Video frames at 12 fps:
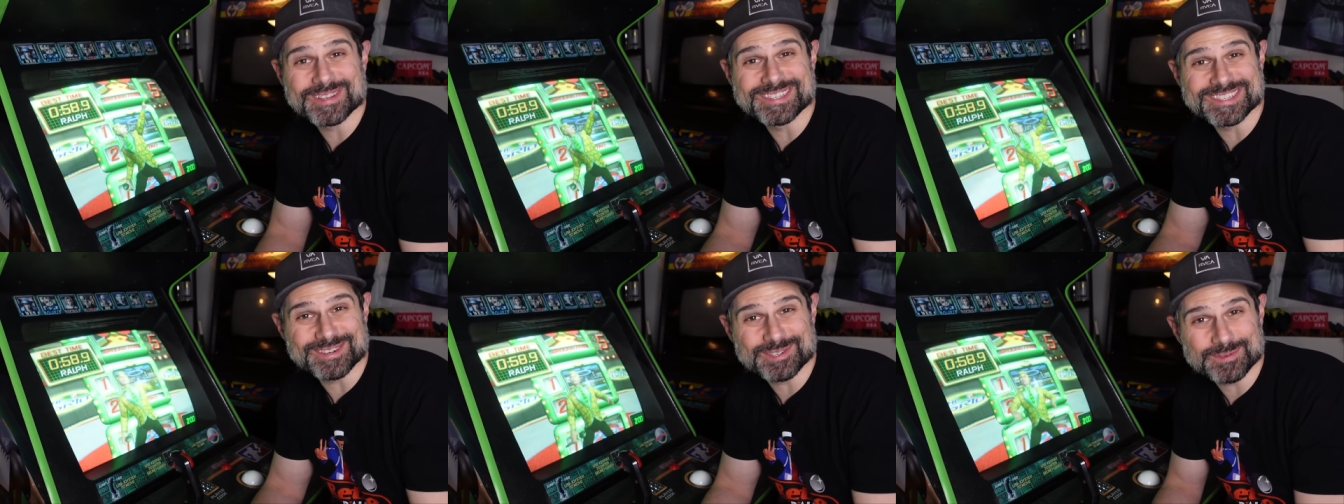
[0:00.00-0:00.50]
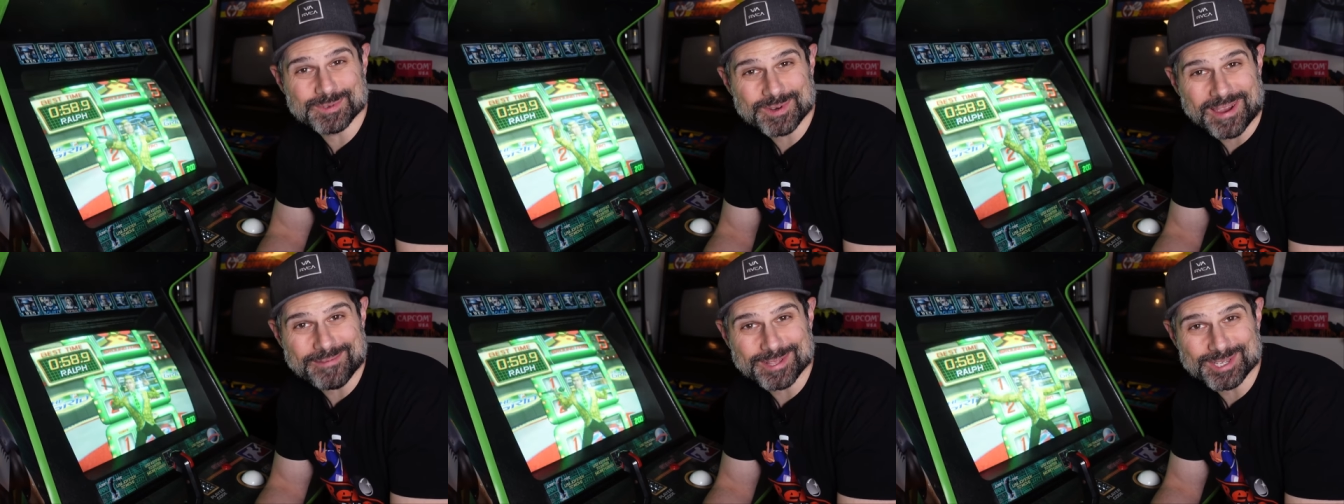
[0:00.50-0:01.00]
Consider
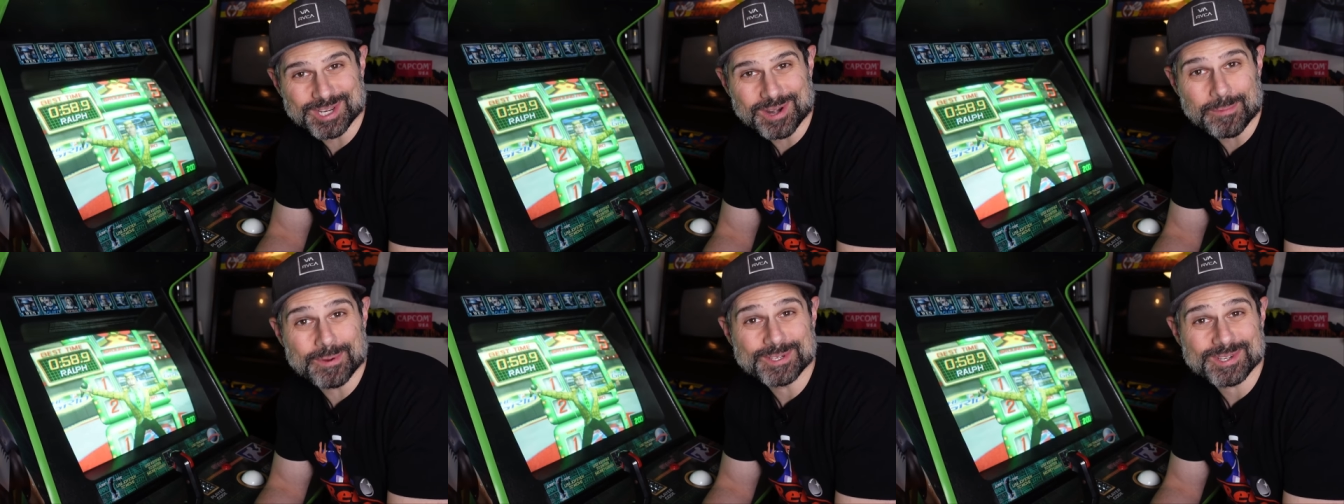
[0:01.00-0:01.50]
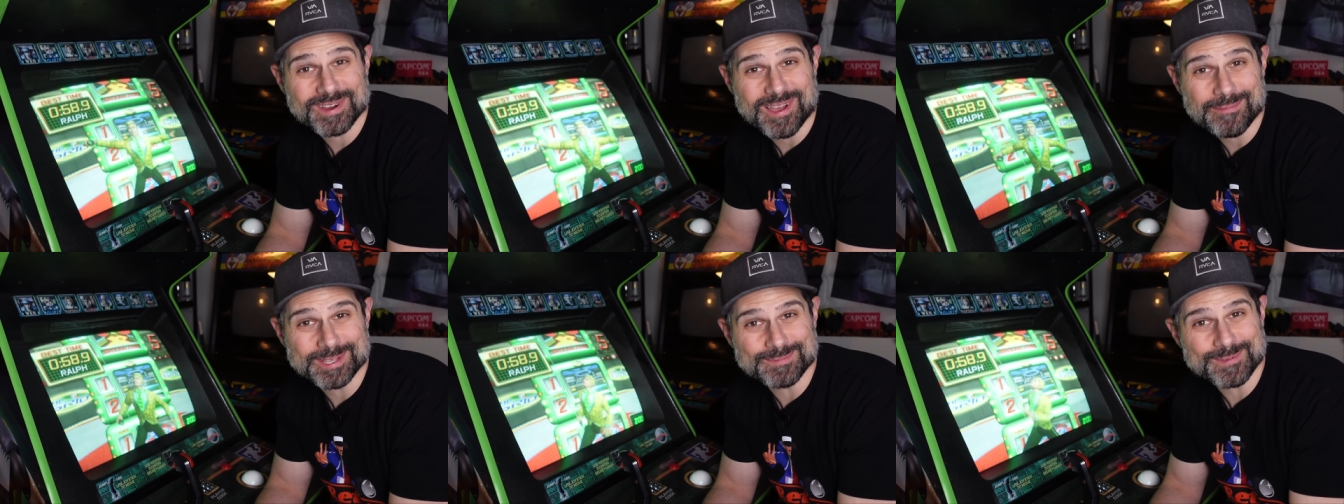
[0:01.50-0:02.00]
subscribing to the channel. Put your
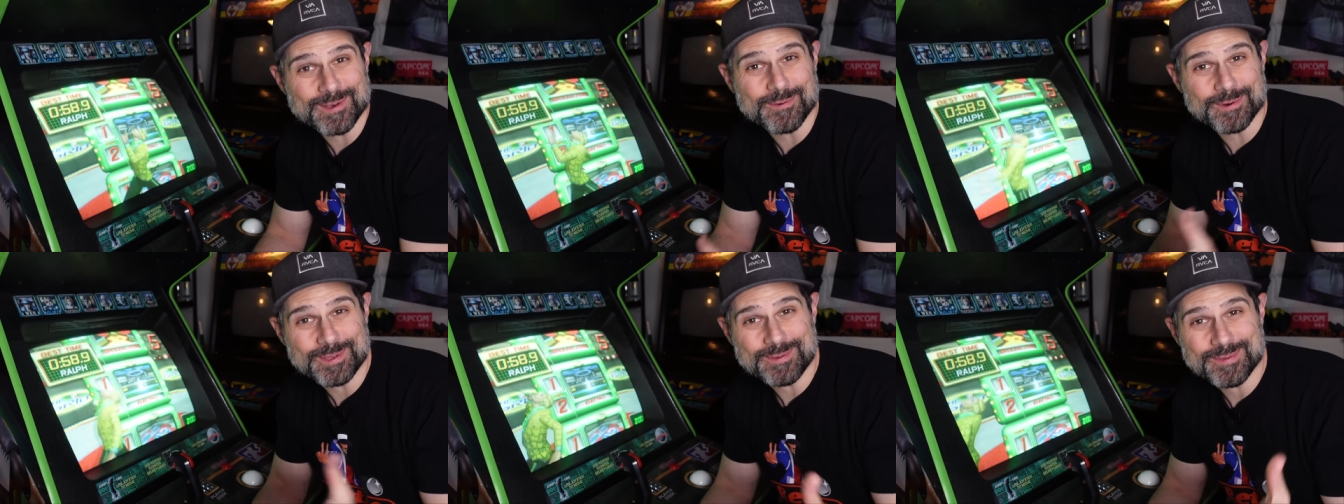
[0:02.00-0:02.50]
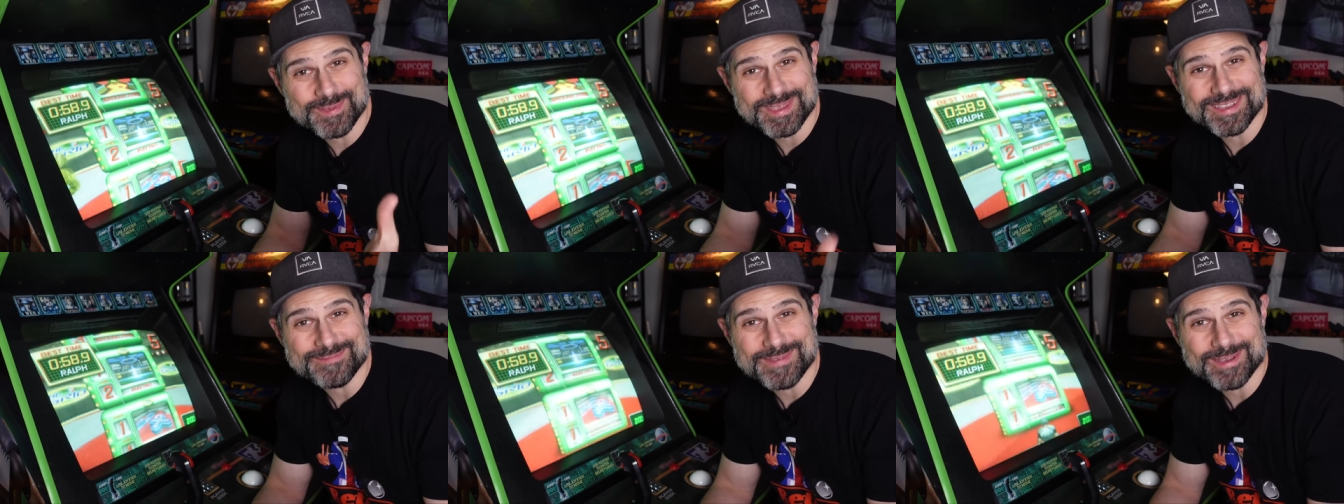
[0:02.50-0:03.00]
comments below. What do you
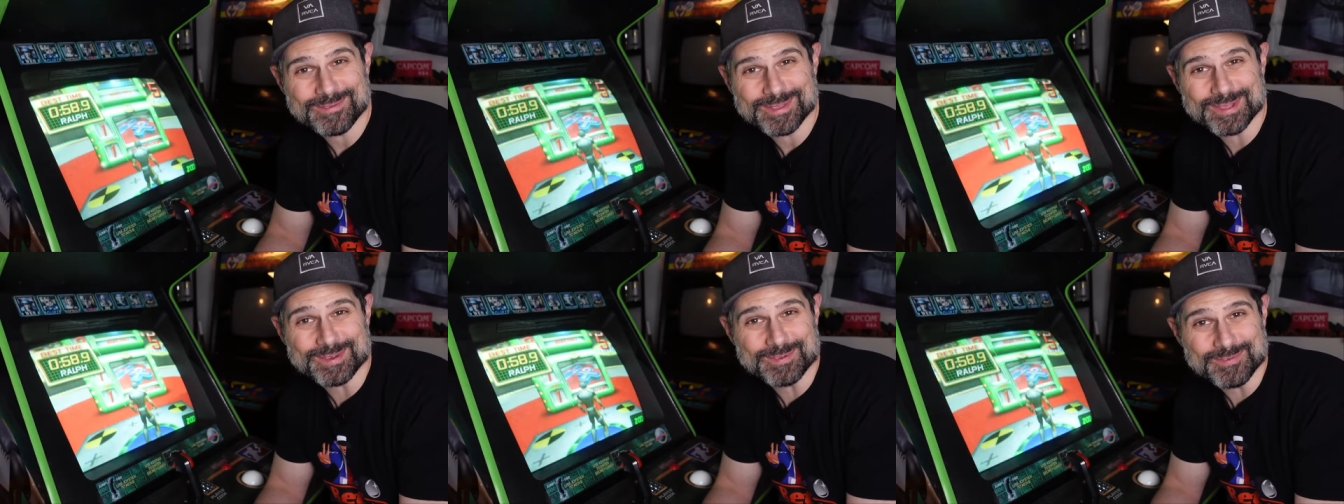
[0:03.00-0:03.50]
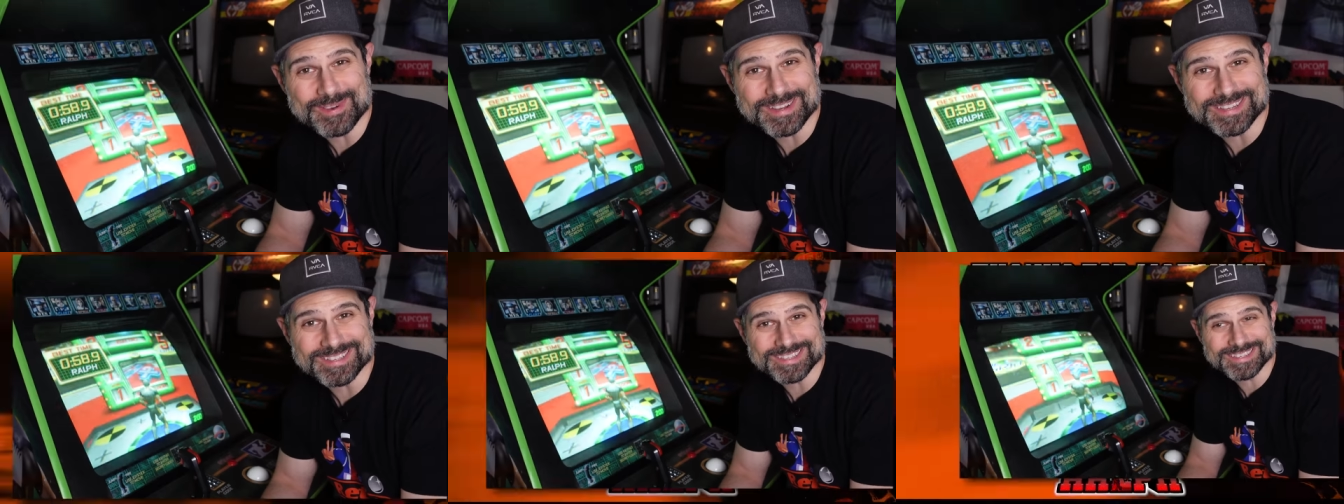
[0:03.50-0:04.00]
think about The
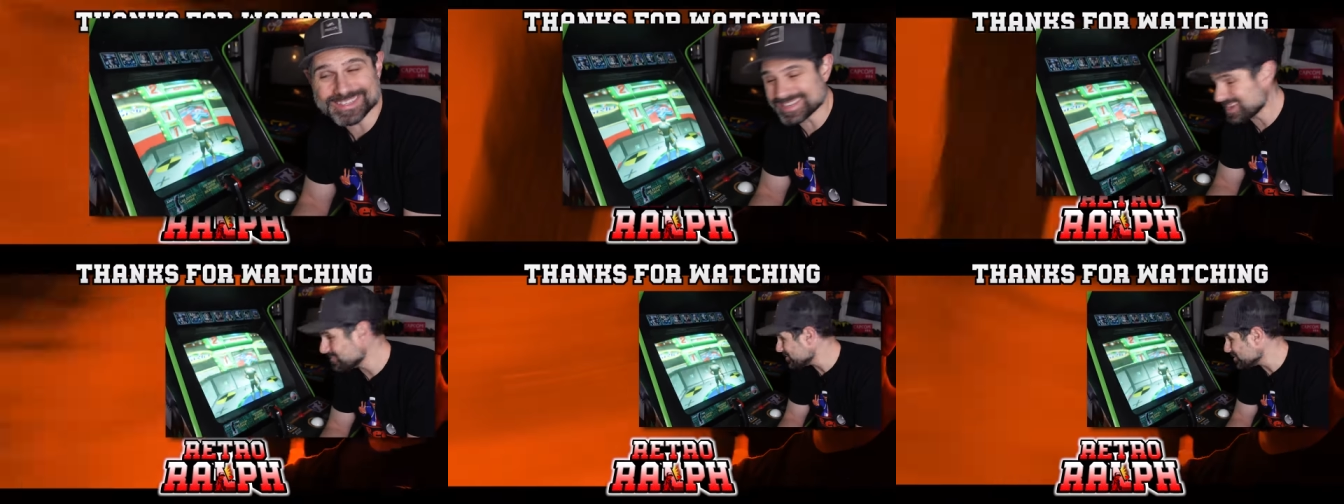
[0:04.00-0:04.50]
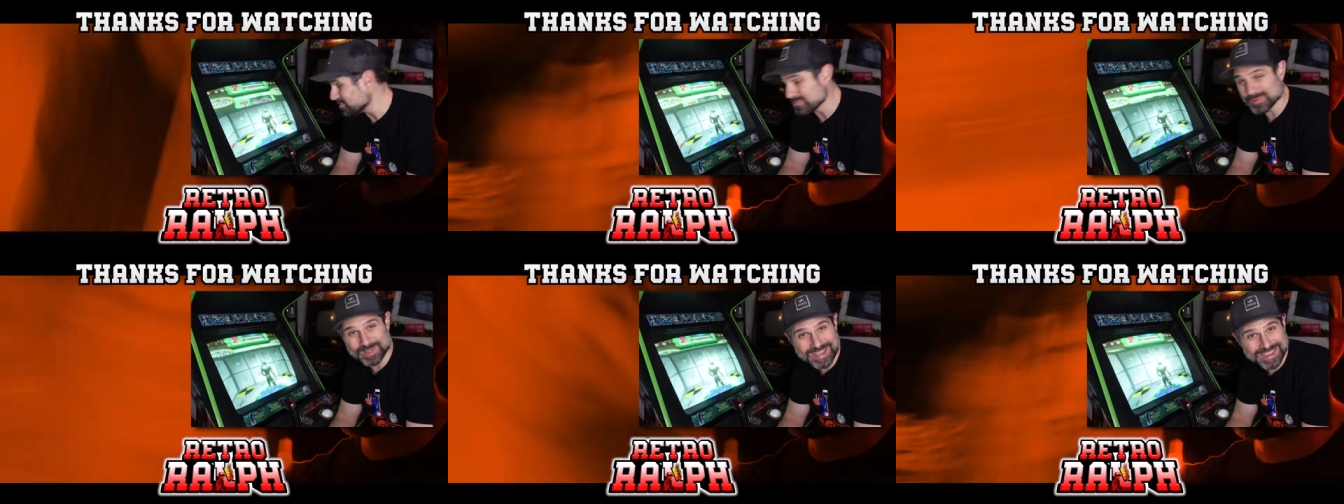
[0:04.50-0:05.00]
Grid? Is this a game that you
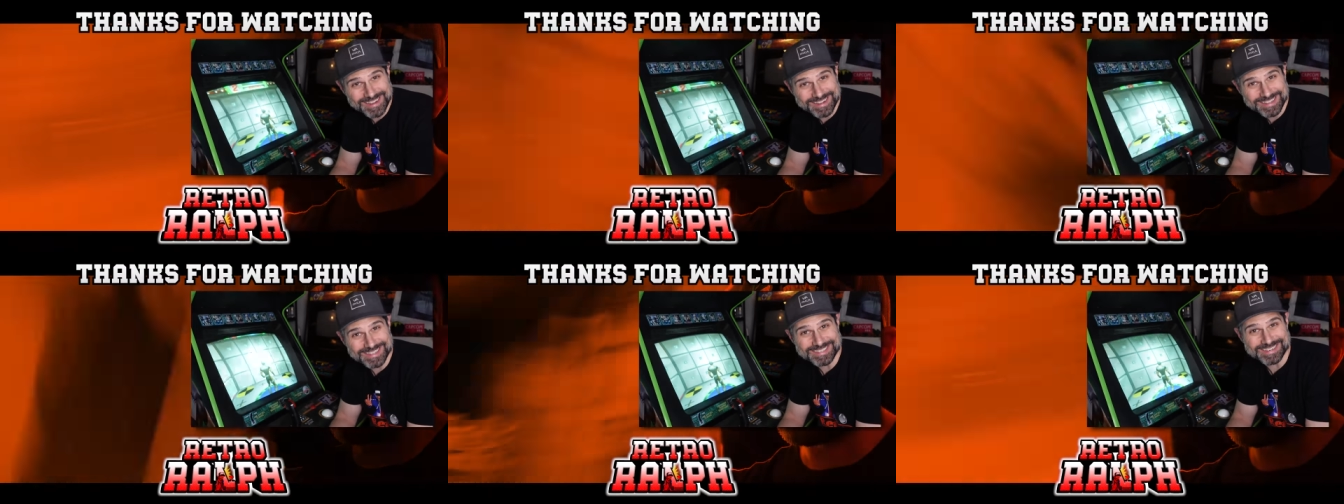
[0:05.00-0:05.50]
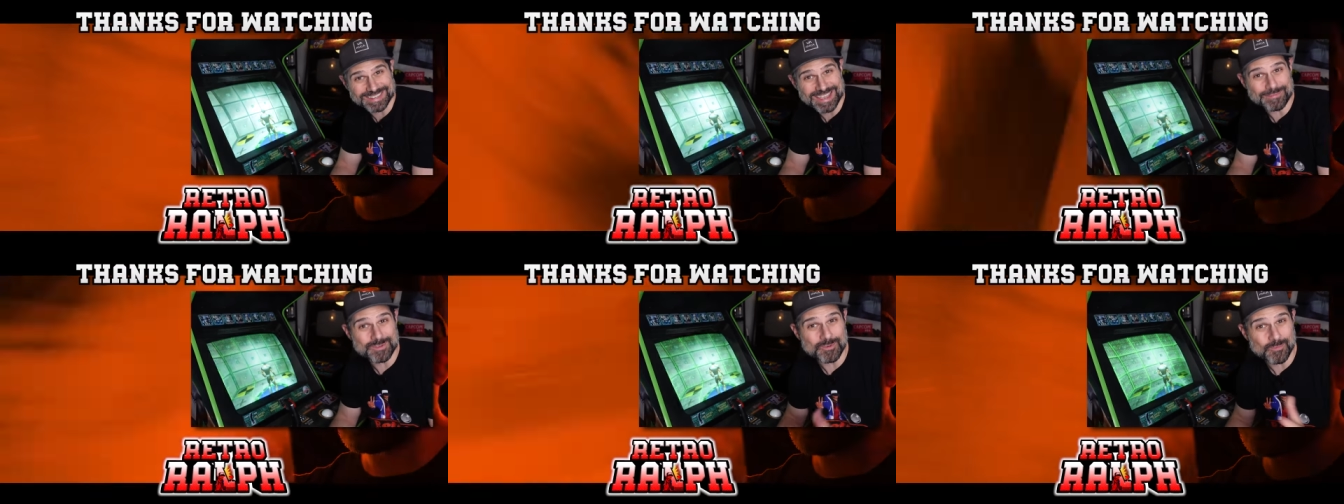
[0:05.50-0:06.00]
played? Is it a
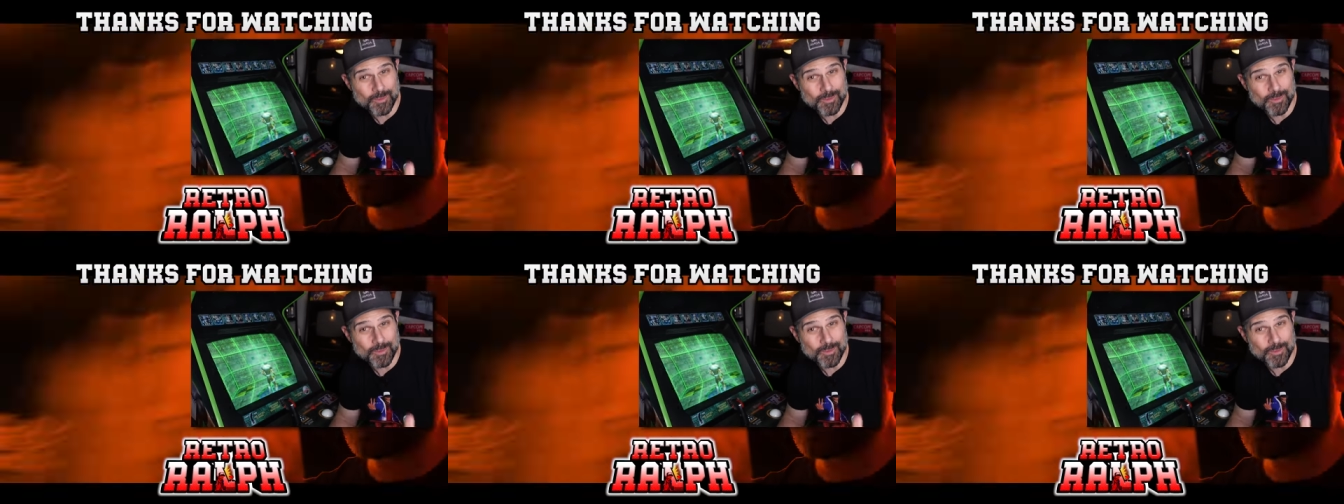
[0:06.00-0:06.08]
game you